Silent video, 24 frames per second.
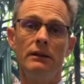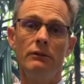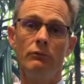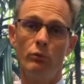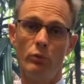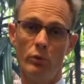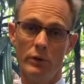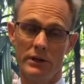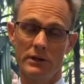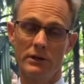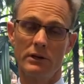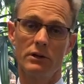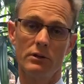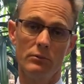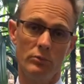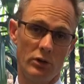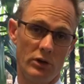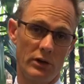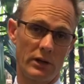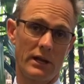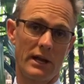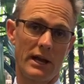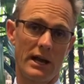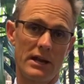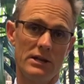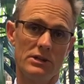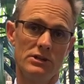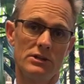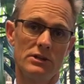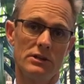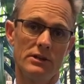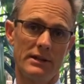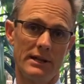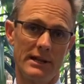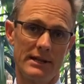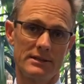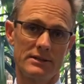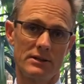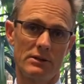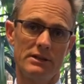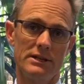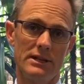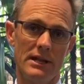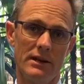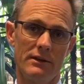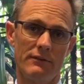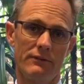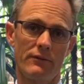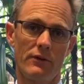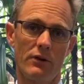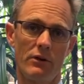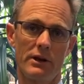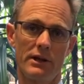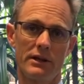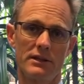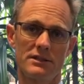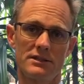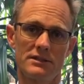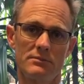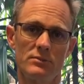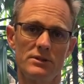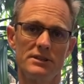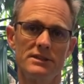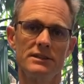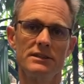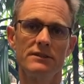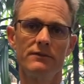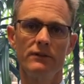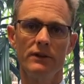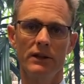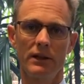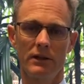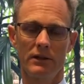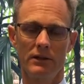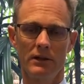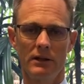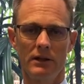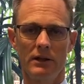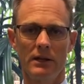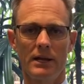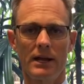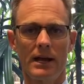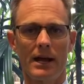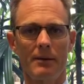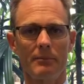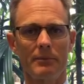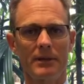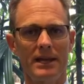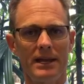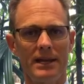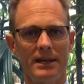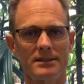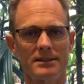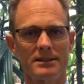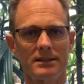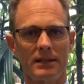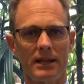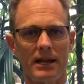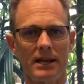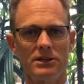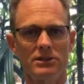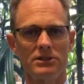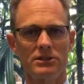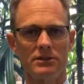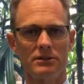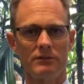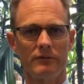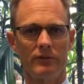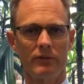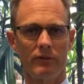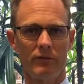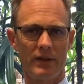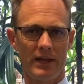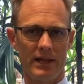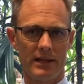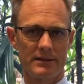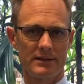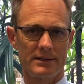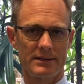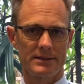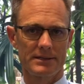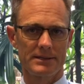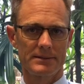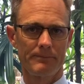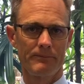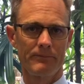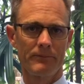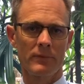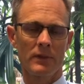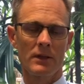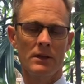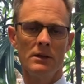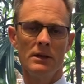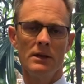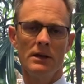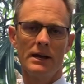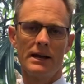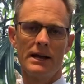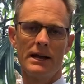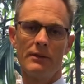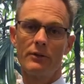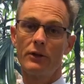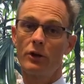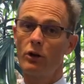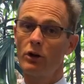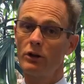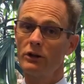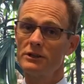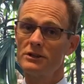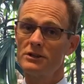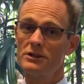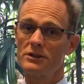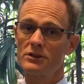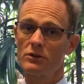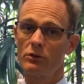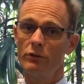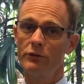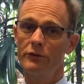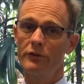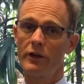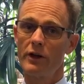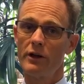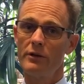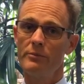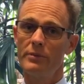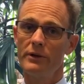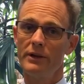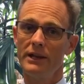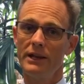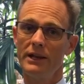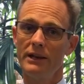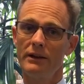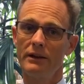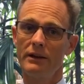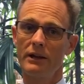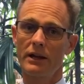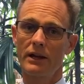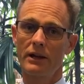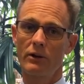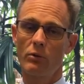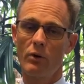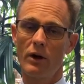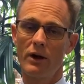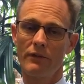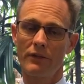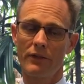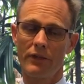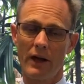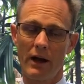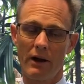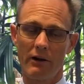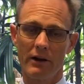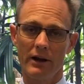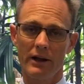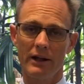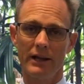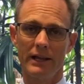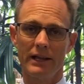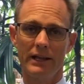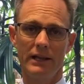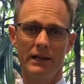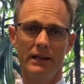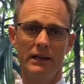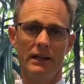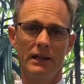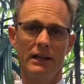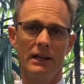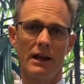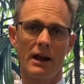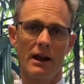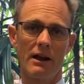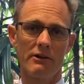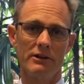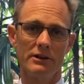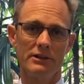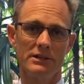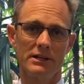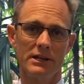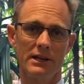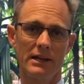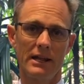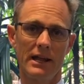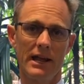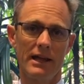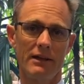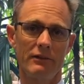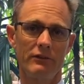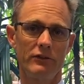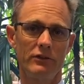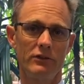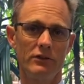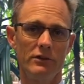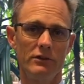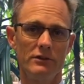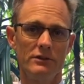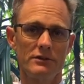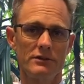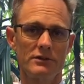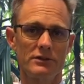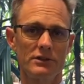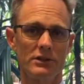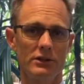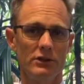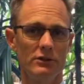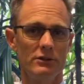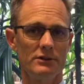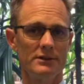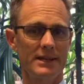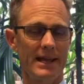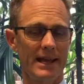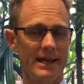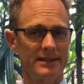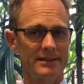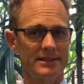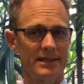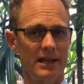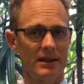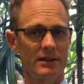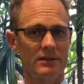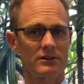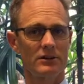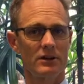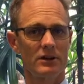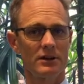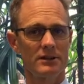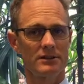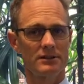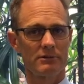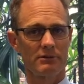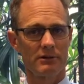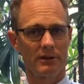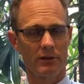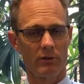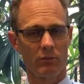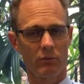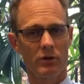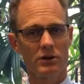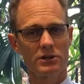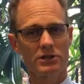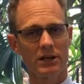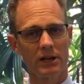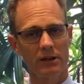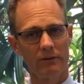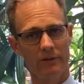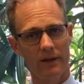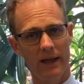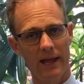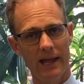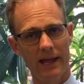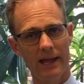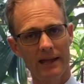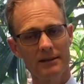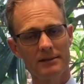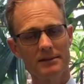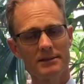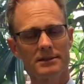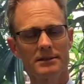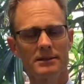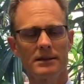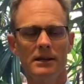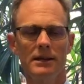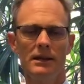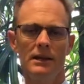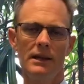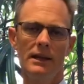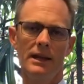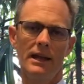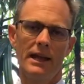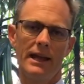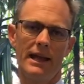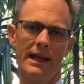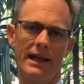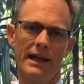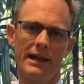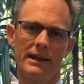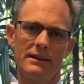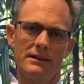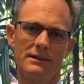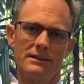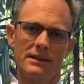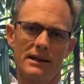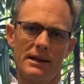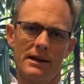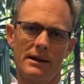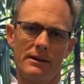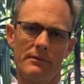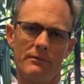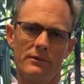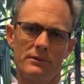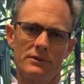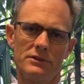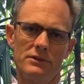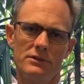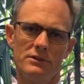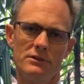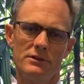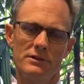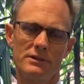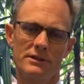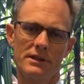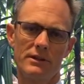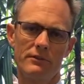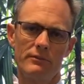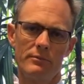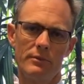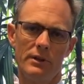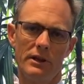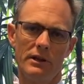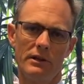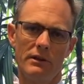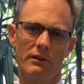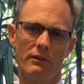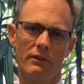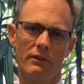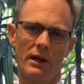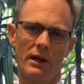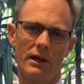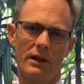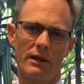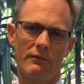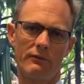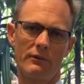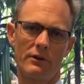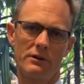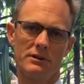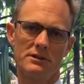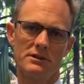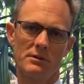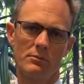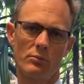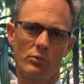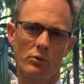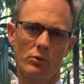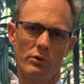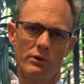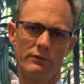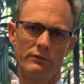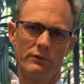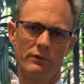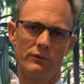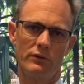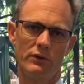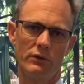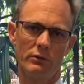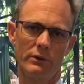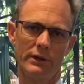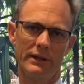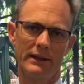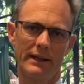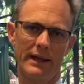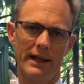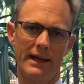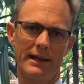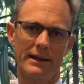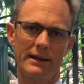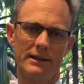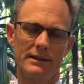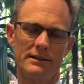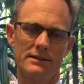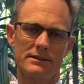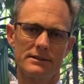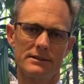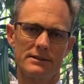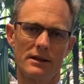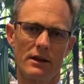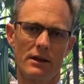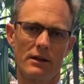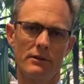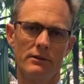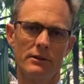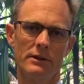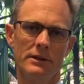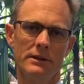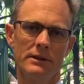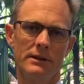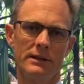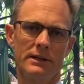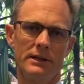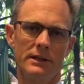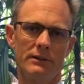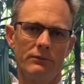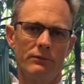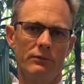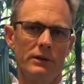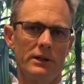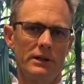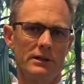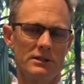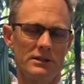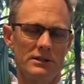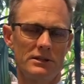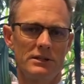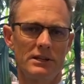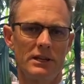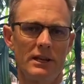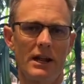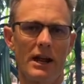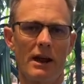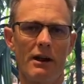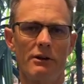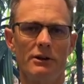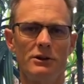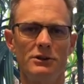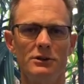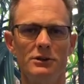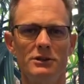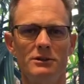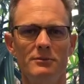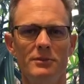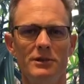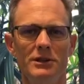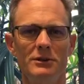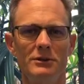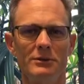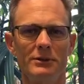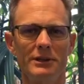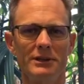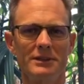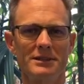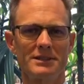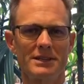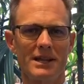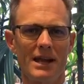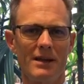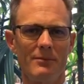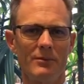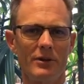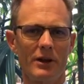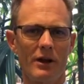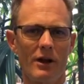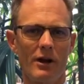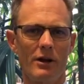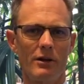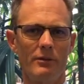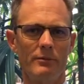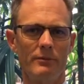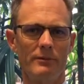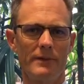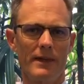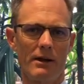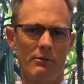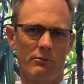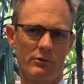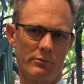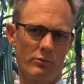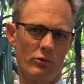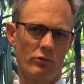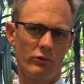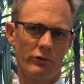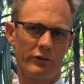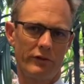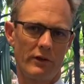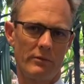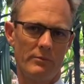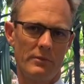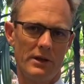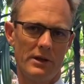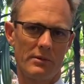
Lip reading: written communication that's identifying specific cancellation of events. The college has also been quite thorough in encouraging our students to use hand sanitizer and the washing of hands, and the students have been very supportive of doing that, and so if we can just encourage you to be doing the same at home, that would also be